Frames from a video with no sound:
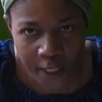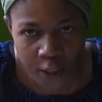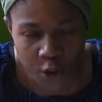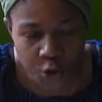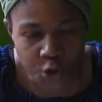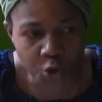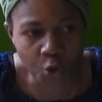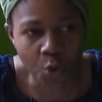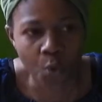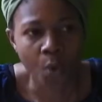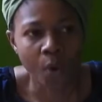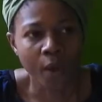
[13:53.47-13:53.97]

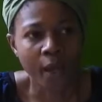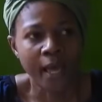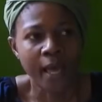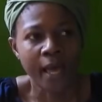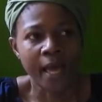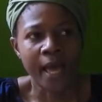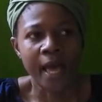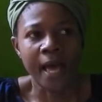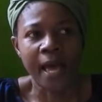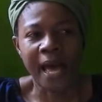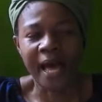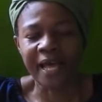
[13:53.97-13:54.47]
So
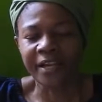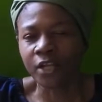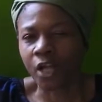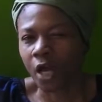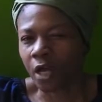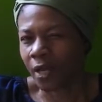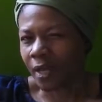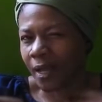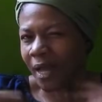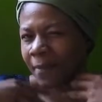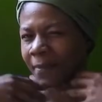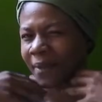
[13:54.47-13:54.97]
a
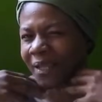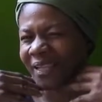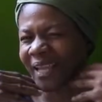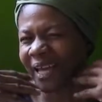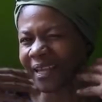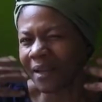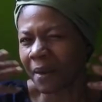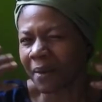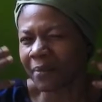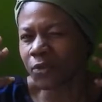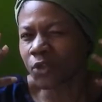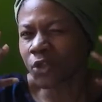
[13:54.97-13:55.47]

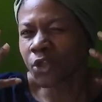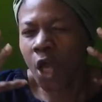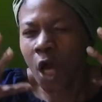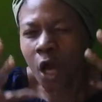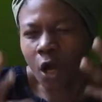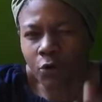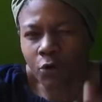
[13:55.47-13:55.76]
lot of